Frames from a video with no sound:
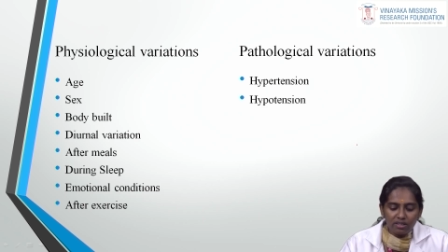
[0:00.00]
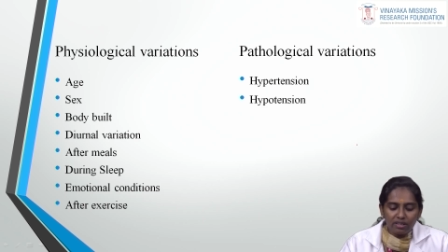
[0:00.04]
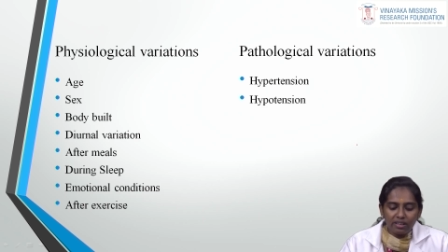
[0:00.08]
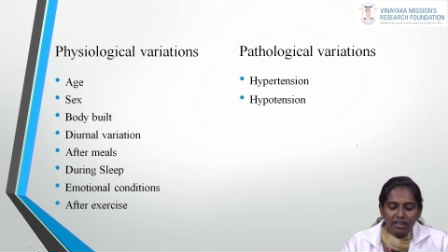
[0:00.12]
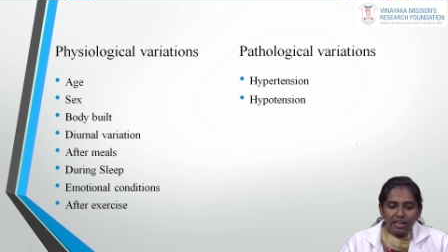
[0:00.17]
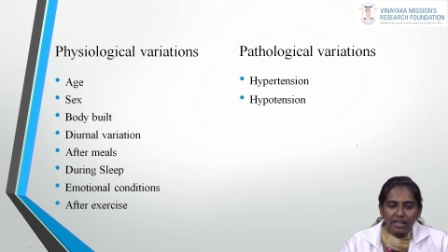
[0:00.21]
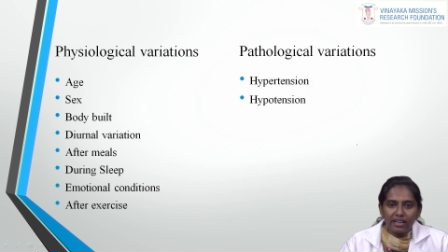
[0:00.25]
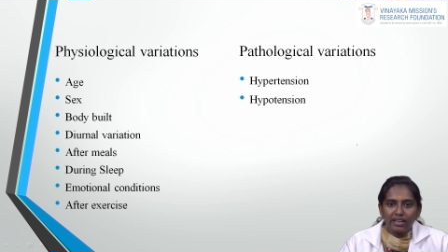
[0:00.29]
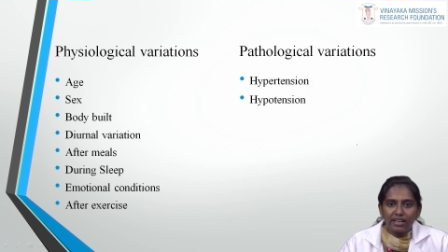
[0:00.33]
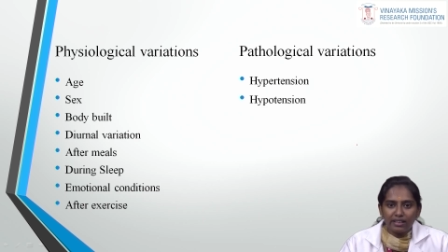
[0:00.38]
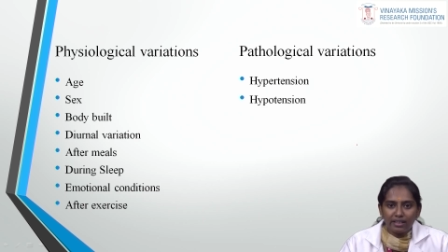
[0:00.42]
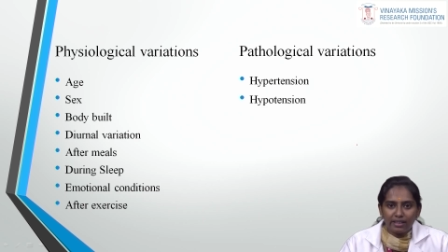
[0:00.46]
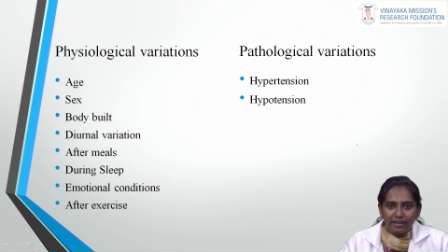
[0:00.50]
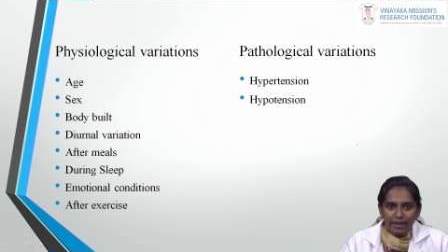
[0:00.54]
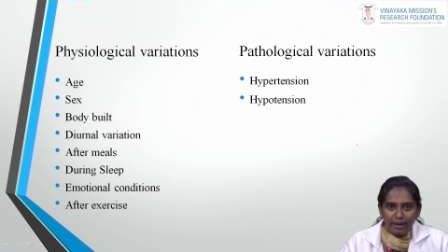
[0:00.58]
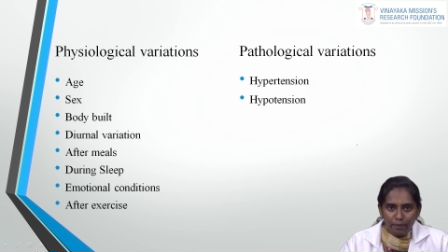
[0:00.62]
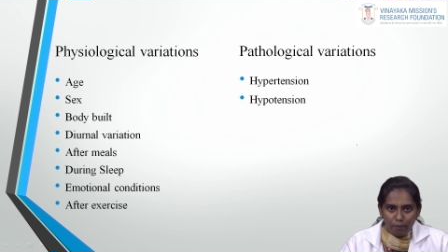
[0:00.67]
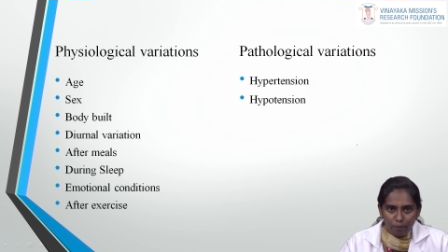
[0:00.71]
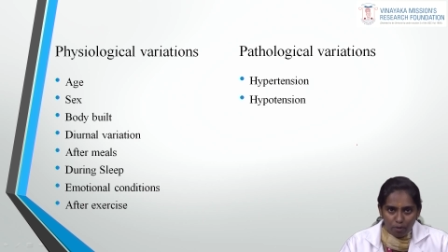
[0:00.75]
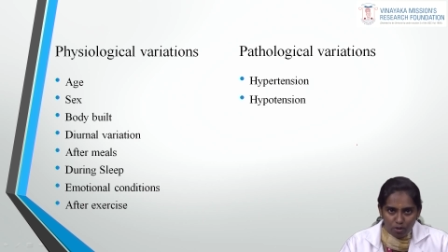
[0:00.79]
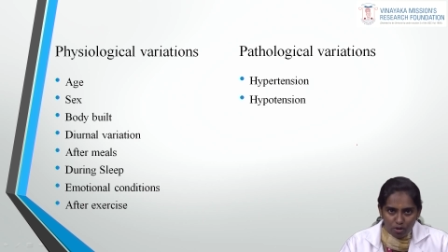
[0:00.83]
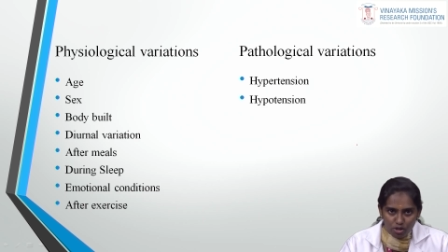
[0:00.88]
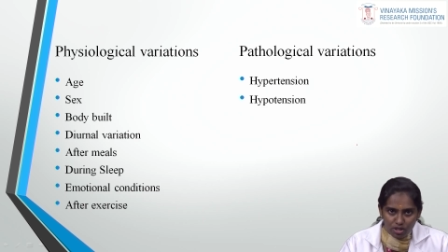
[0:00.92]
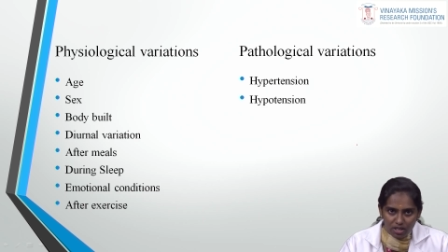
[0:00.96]
Then in the
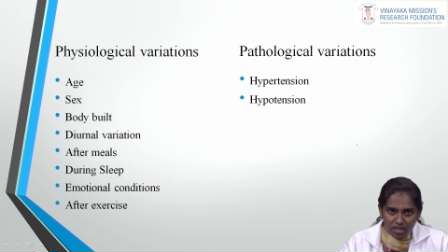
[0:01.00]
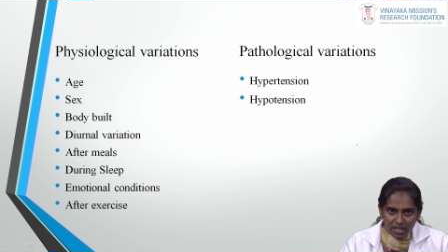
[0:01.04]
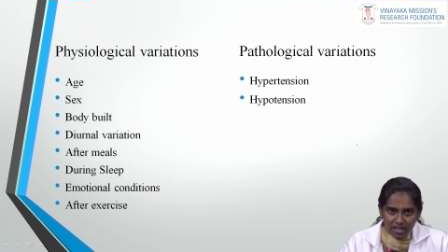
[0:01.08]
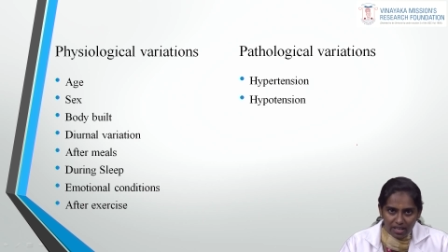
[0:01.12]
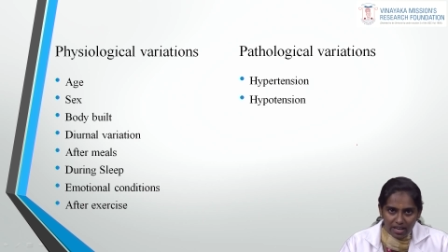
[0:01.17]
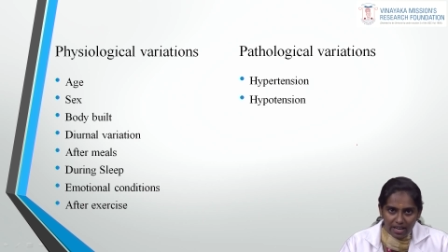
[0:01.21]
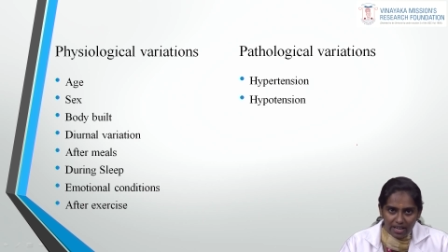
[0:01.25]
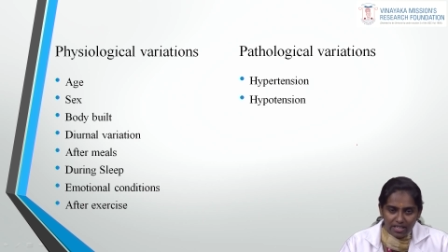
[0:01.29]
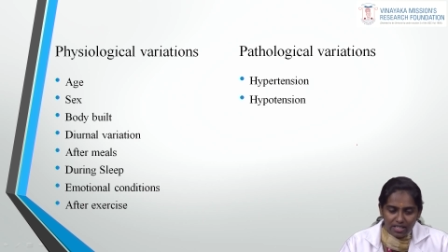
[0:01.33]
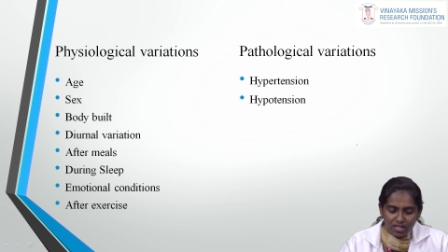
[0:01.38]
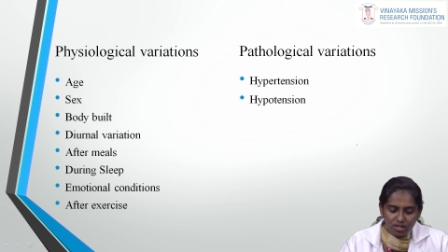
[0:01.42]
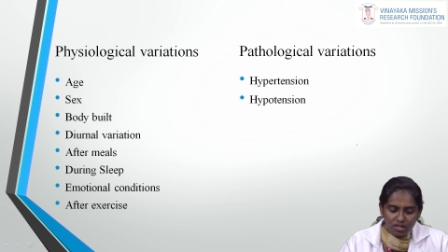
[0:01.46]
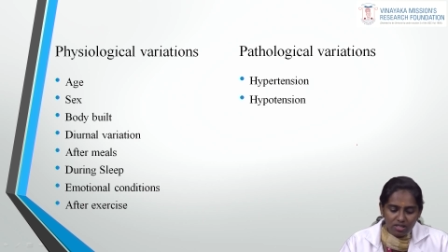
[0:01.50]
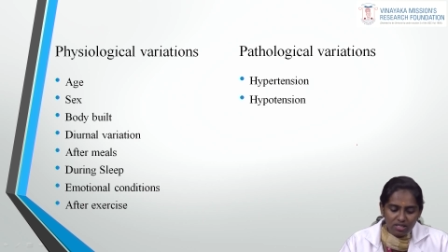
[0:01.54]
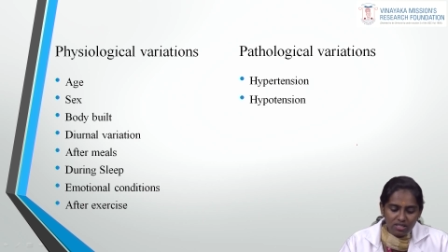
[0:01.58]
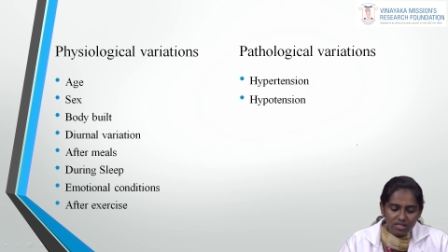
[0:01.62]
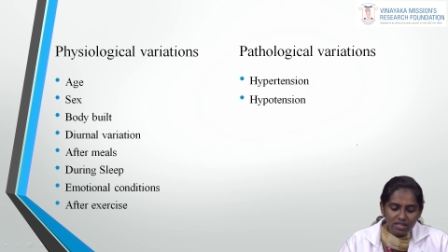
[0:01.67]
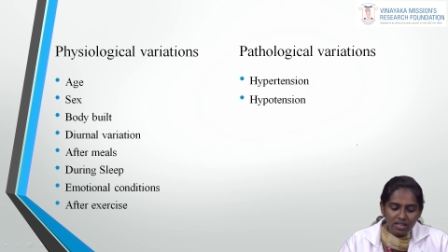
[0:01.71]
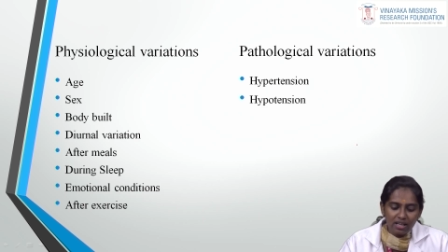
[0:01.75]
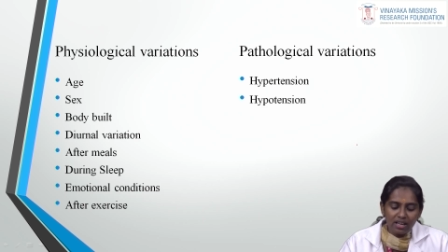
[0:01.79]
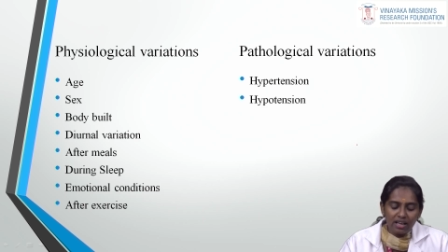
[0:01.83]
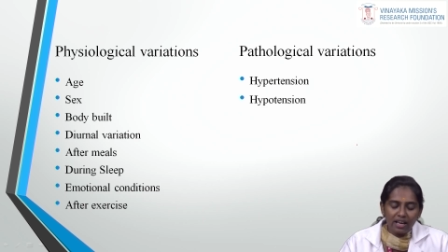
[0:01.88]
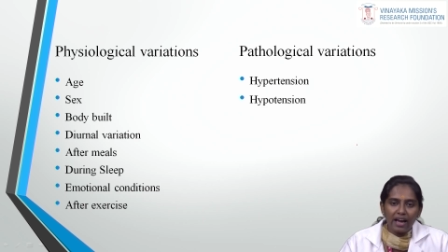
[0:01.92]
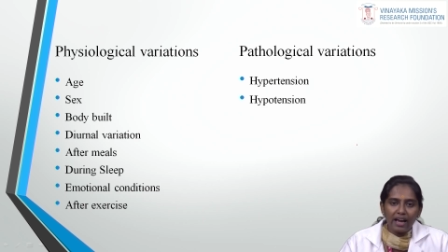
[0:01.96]
emotional
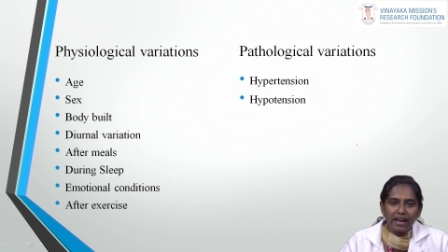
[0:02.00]
conditions